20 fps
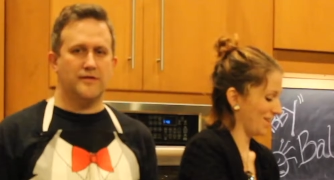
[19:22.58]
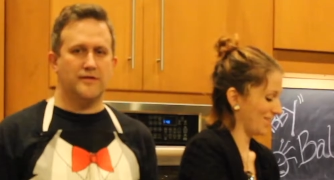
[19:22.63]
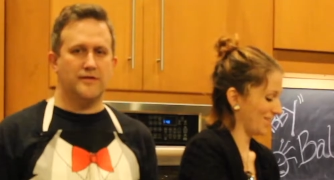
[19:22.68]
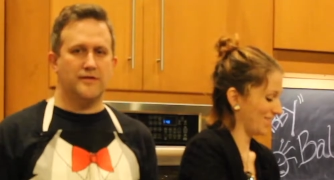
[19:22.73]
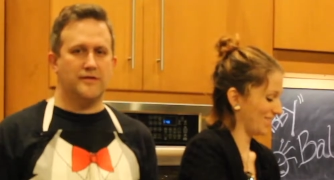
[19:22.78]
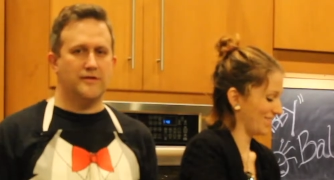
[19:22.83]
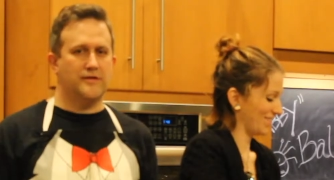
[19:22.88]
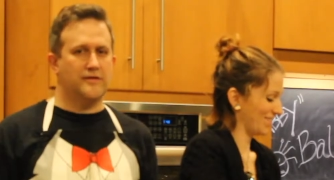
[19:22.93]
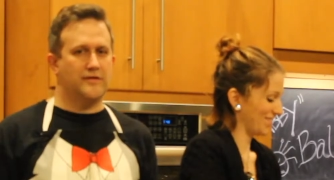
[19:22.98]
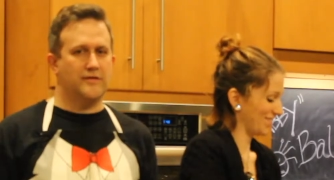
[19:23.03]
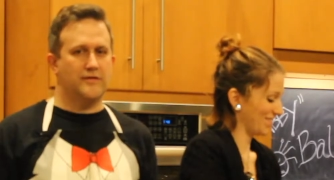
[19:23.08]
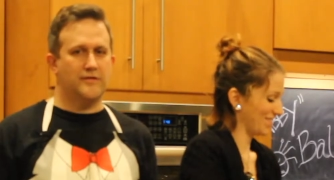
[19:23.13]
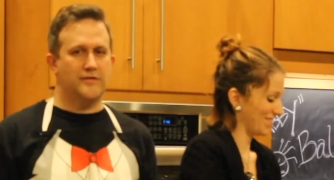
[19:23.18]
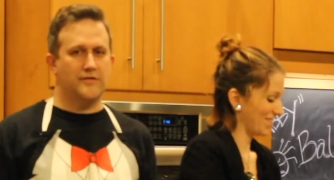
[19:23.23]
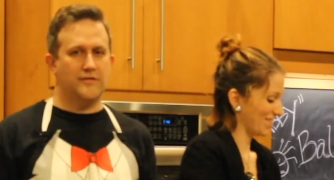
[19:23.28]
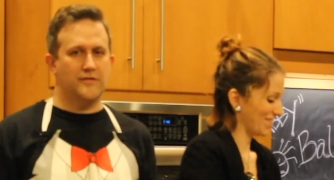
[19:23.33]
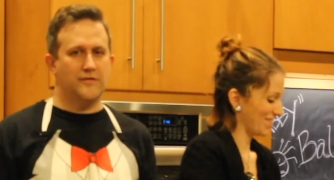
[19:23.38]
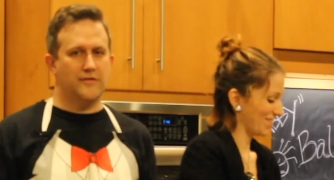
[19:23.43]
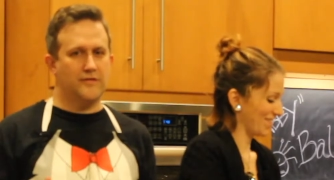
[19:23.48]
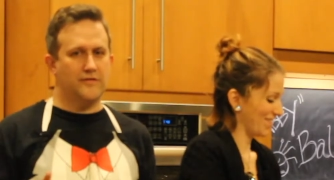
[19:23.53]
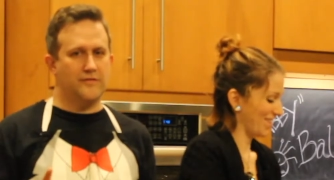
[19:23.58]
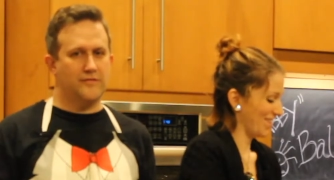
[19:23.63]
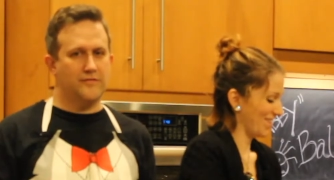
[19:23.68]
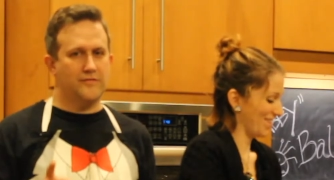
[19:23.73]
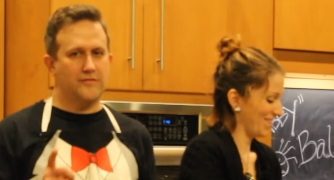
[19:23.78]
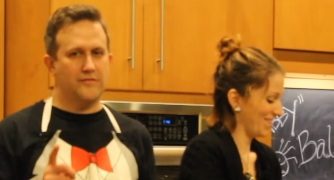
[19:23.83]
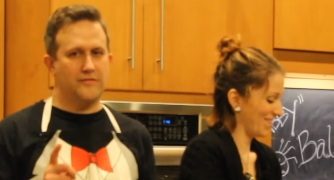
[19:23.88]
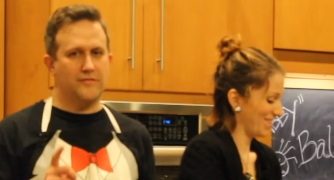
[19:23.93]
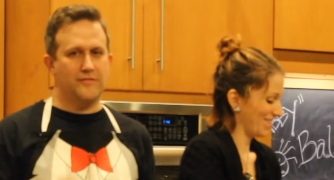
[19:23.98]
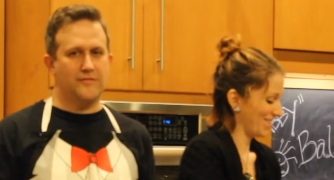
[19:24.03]

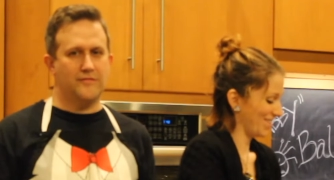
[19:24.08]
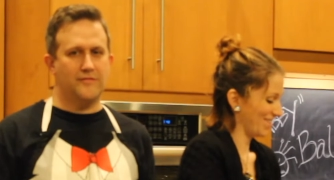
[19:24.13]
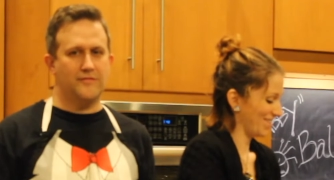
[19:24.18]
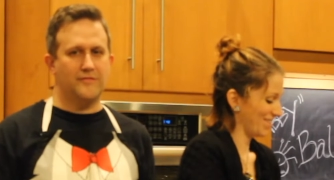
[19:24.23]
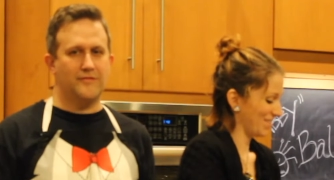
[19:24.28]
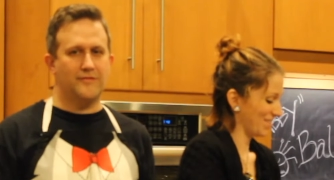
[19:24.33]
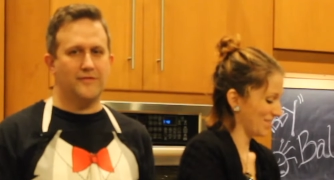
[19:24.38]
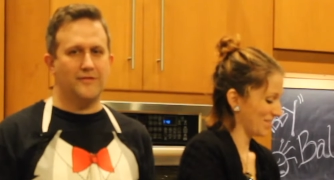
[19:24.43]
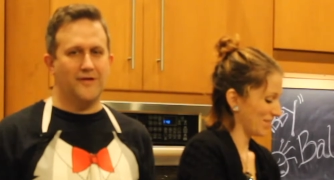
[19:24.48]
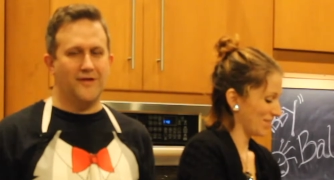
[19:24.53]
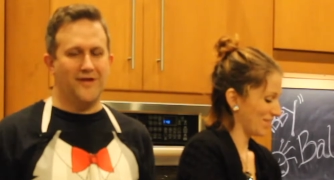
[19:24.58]
Nothing is said.